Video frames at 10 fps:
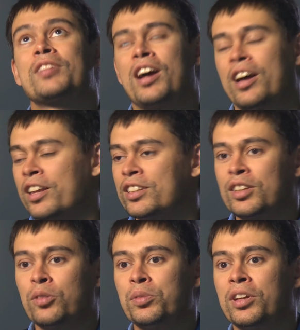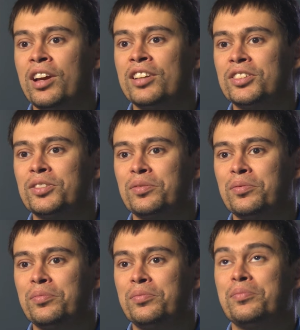I guess that would be a nice
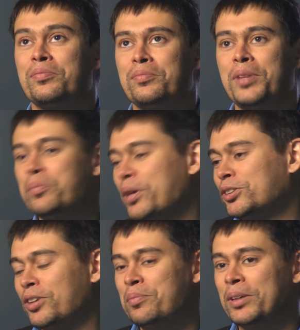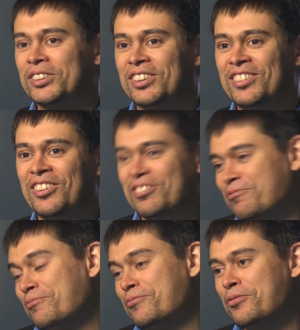big picture ambition. You know,
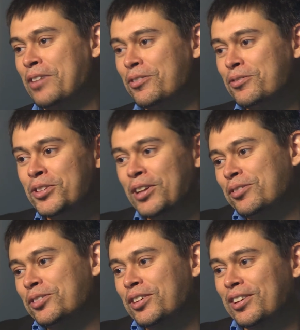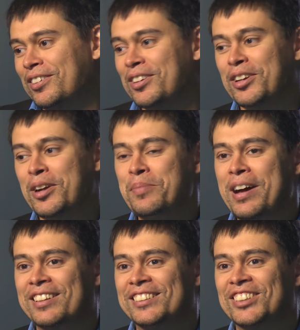you'll have to come
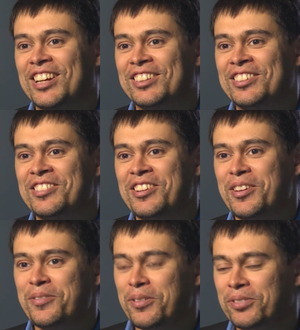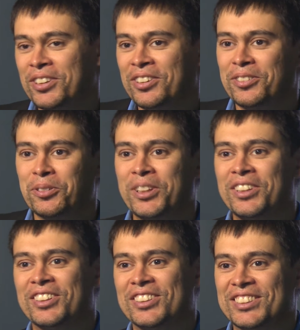back and check in 15, 20
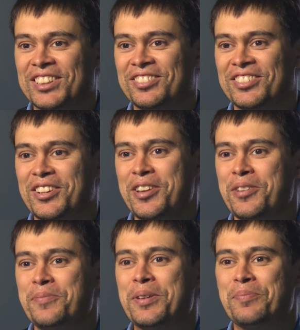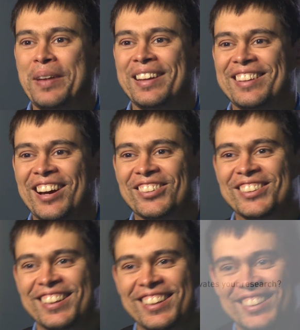years, see if it panned
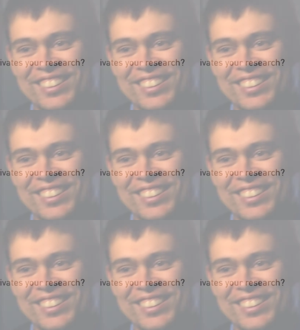out, I guess.